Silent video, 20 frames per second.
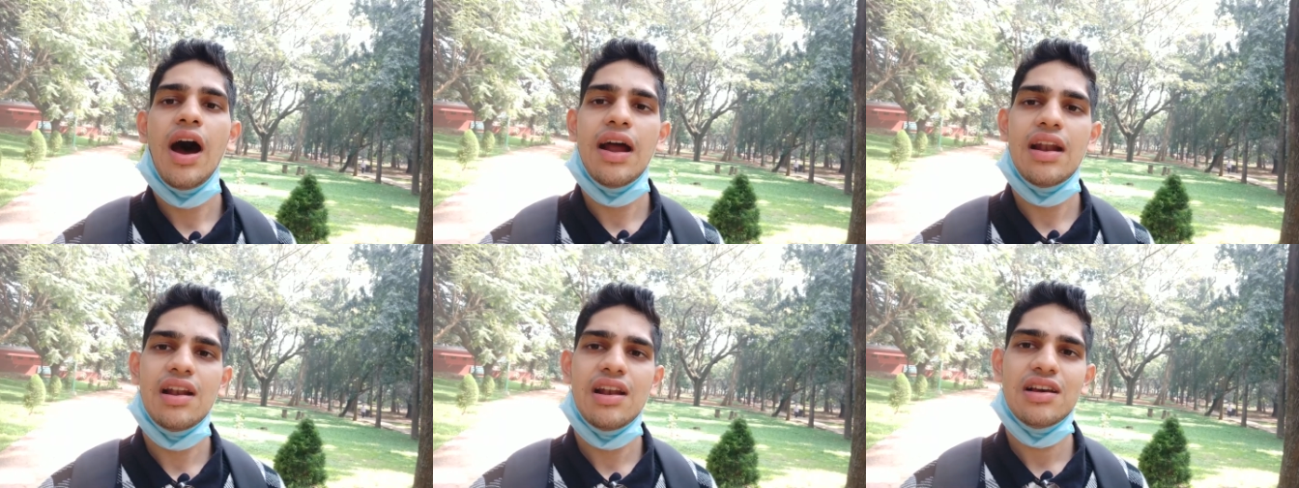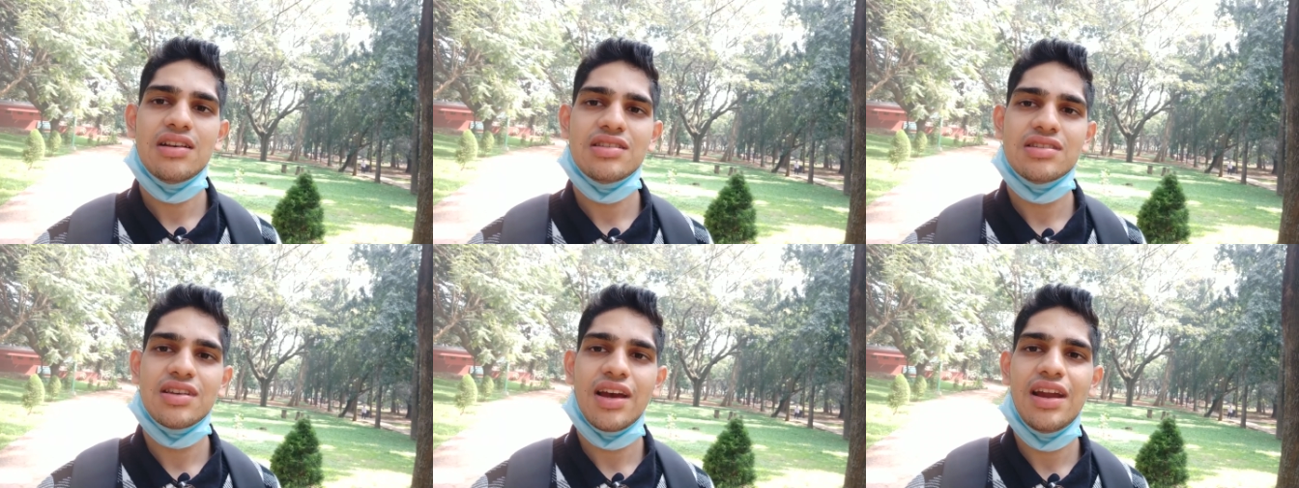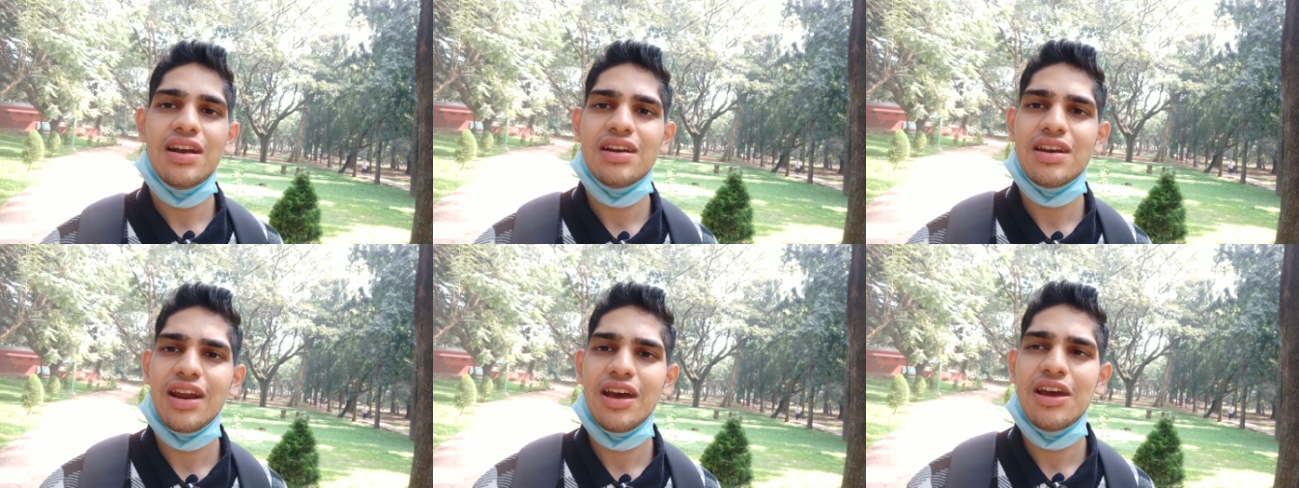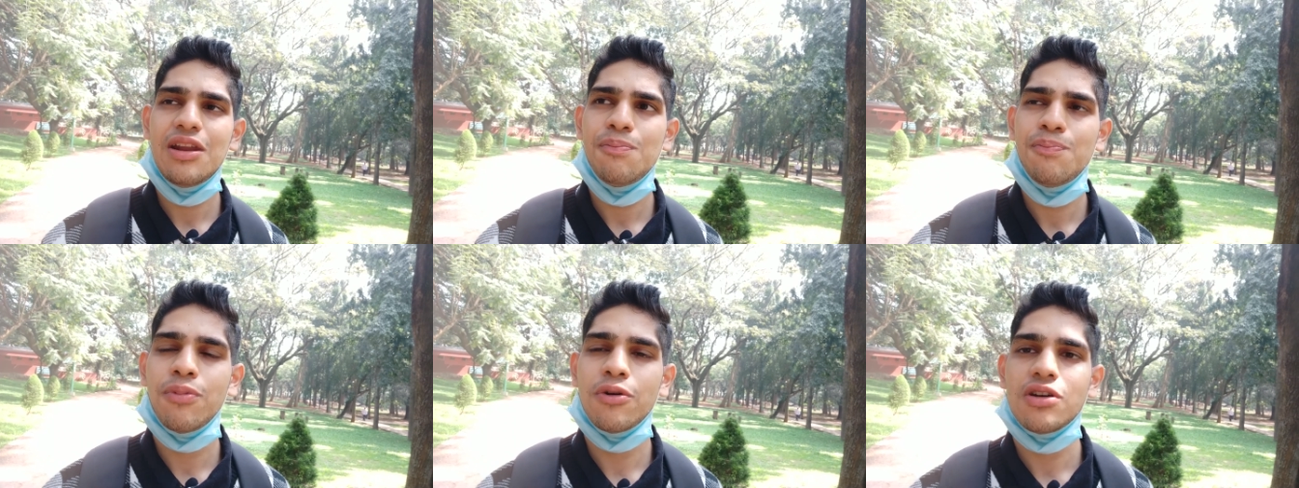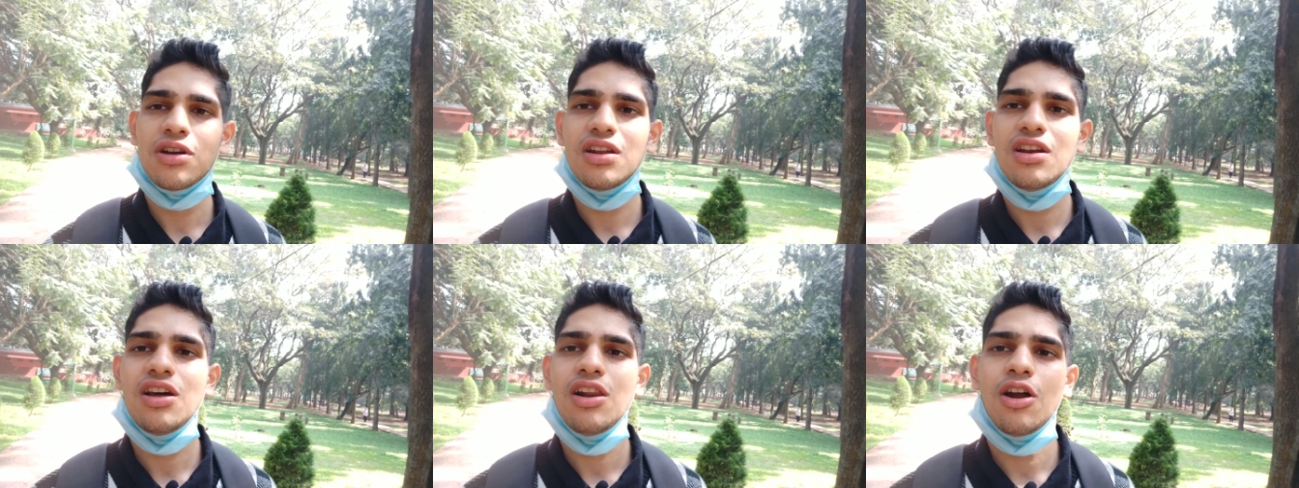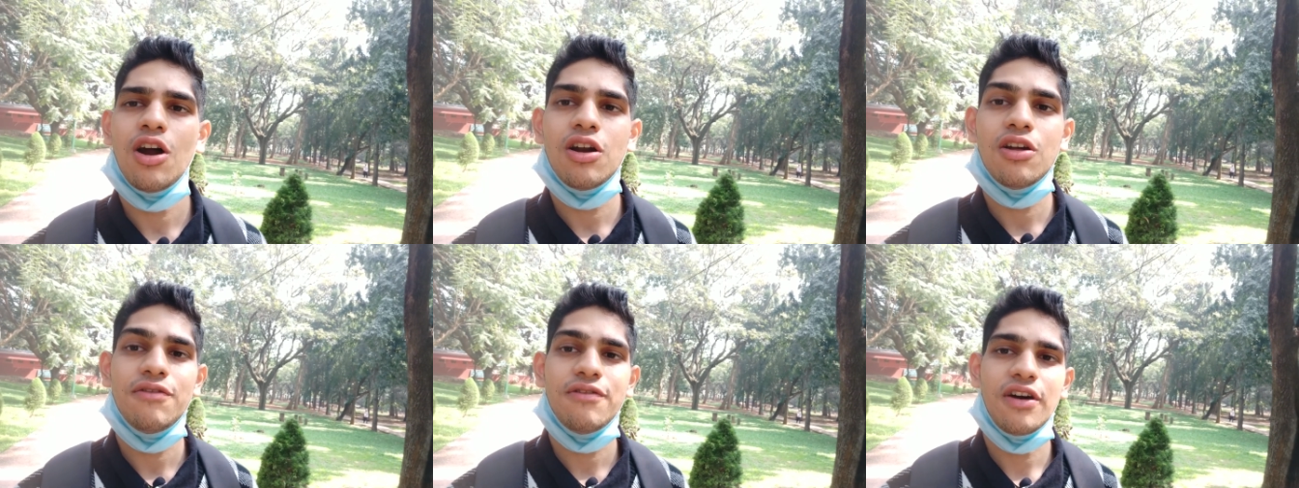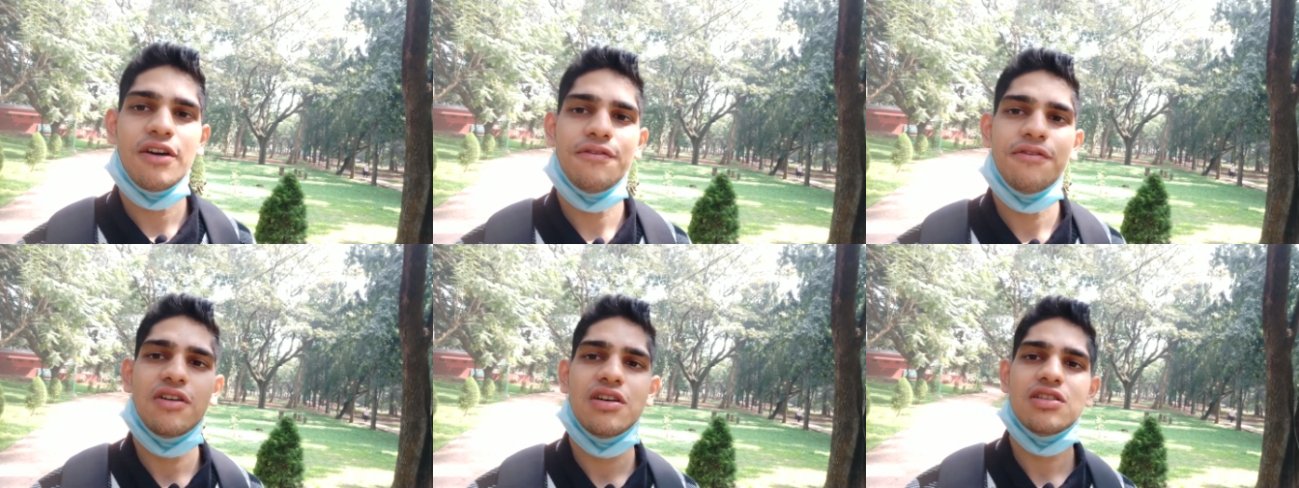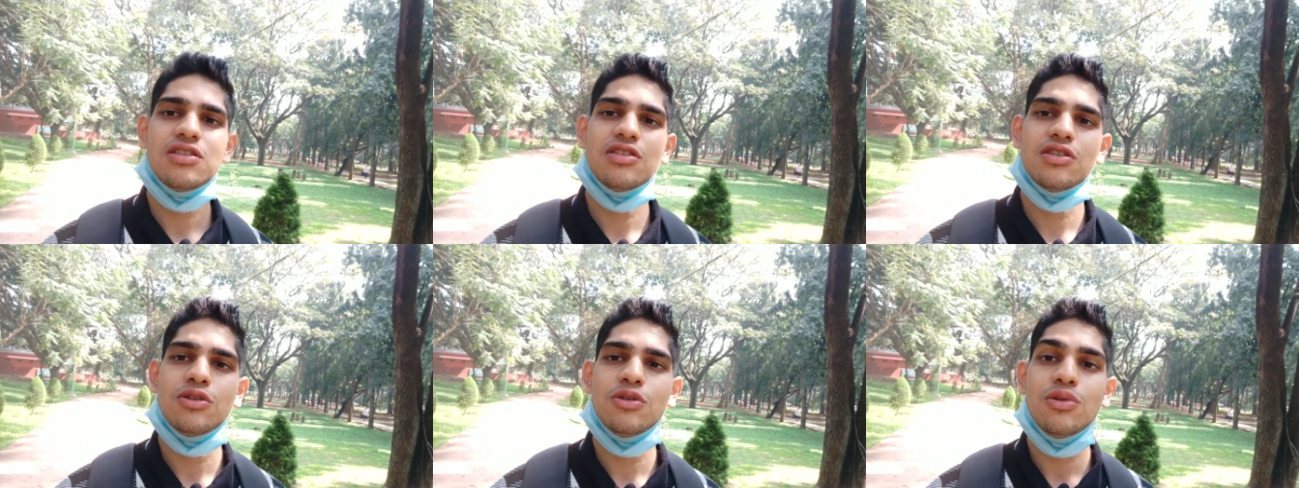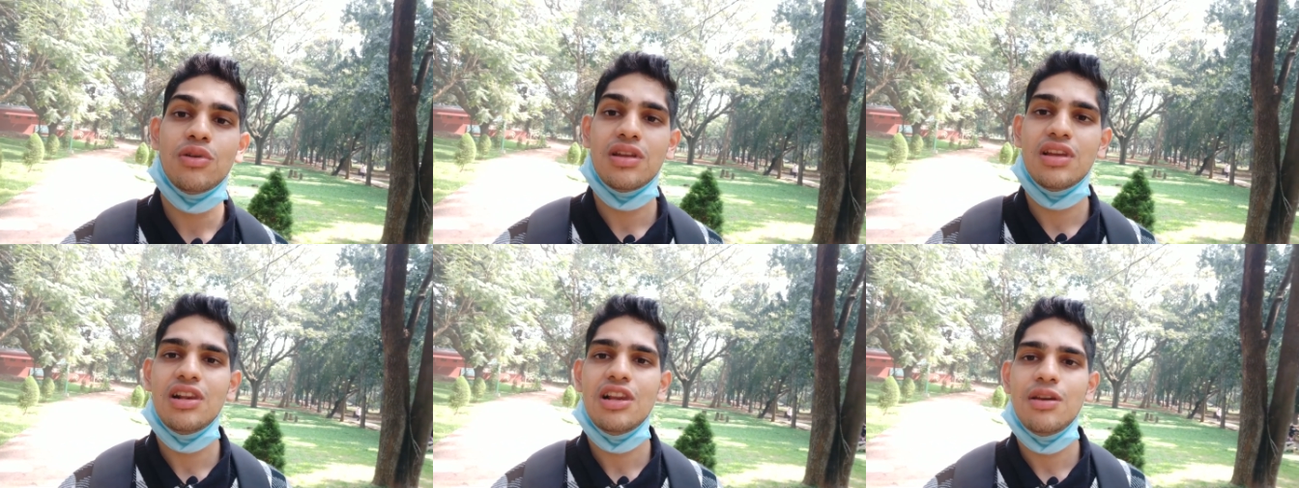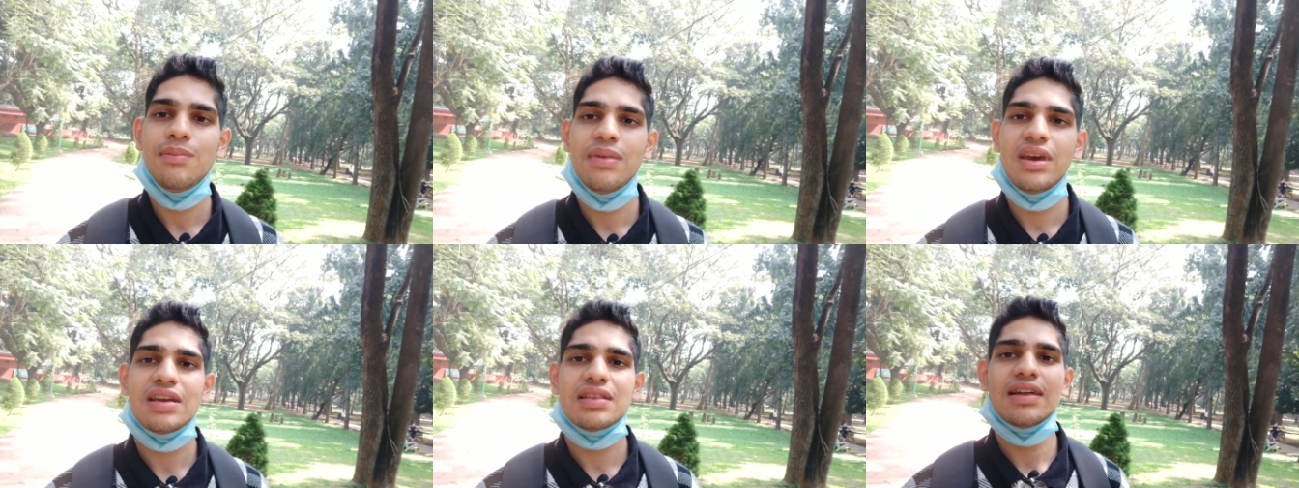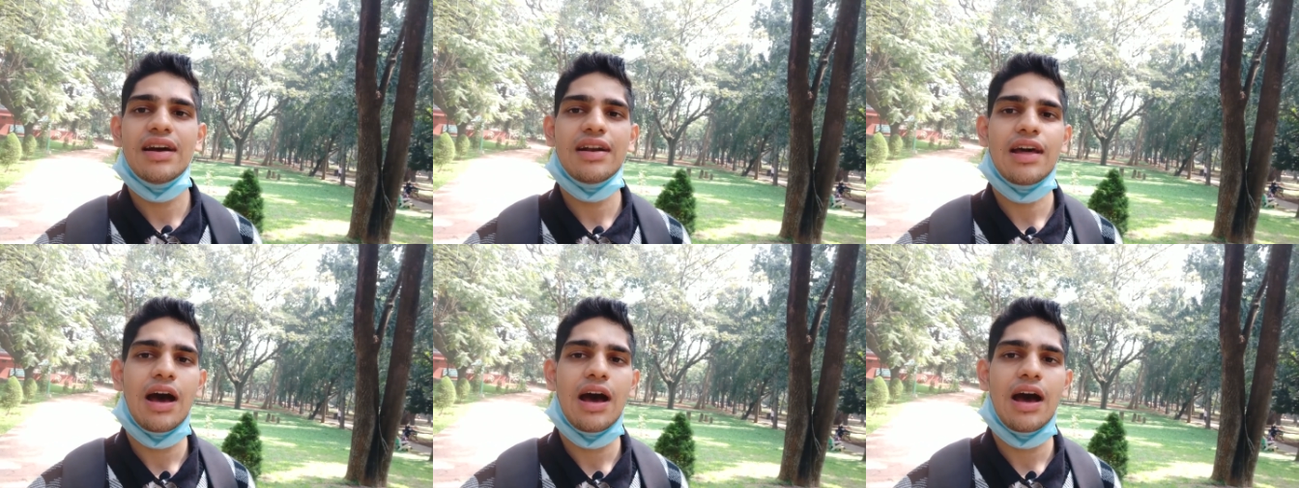unless I try and put in a lot of efforts to really make that